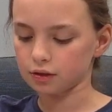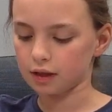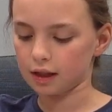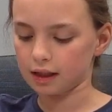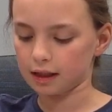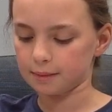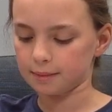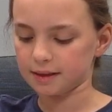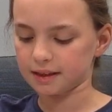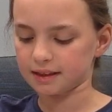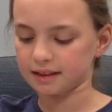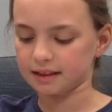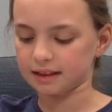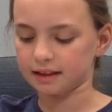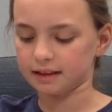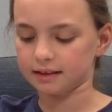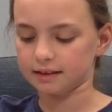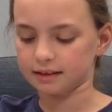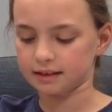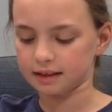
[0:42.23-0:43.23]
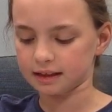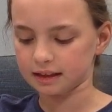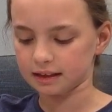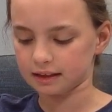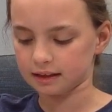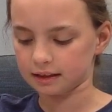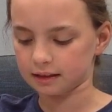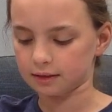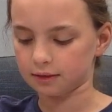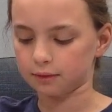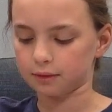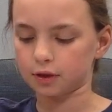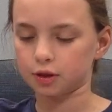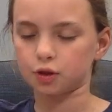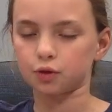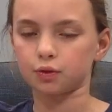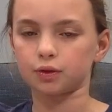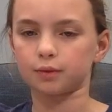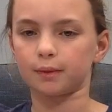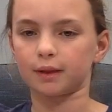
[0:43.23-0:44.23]
A, B, C, D,
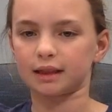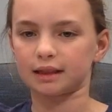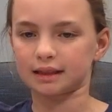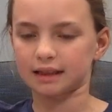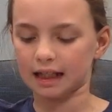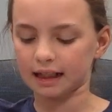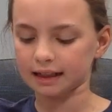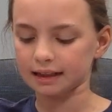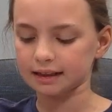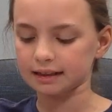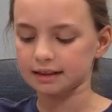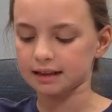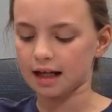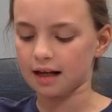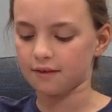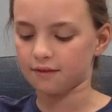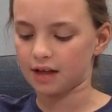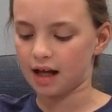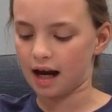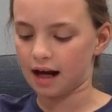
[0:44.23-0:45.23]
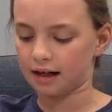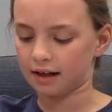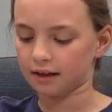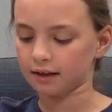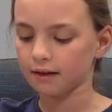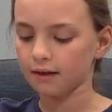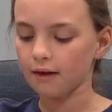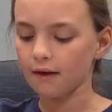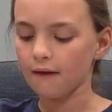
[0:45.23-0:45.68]
which was my second set of data,